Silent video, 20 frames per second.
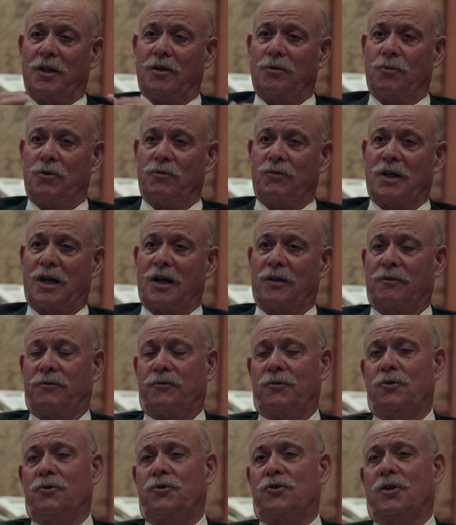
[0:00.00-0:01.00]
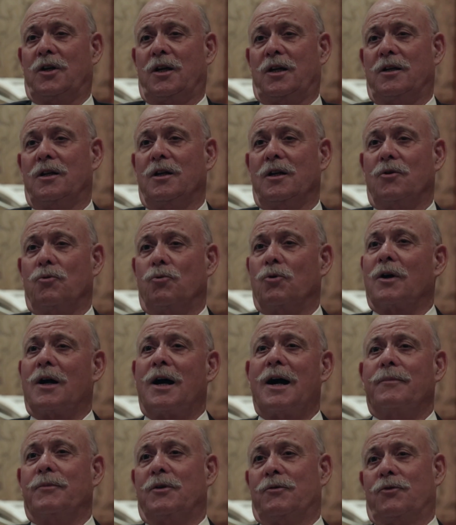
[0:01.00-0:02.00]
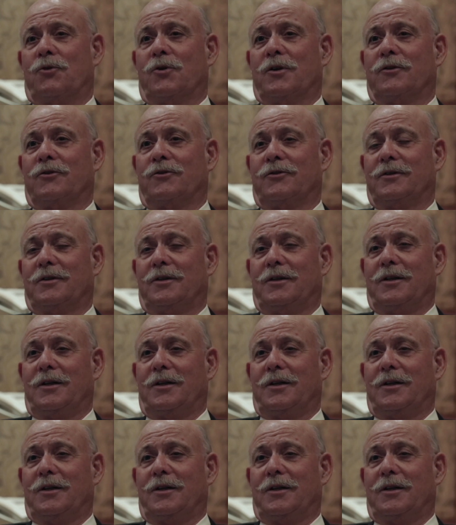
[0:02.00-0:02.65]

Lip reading: need to move down the food chain. We're omnivores.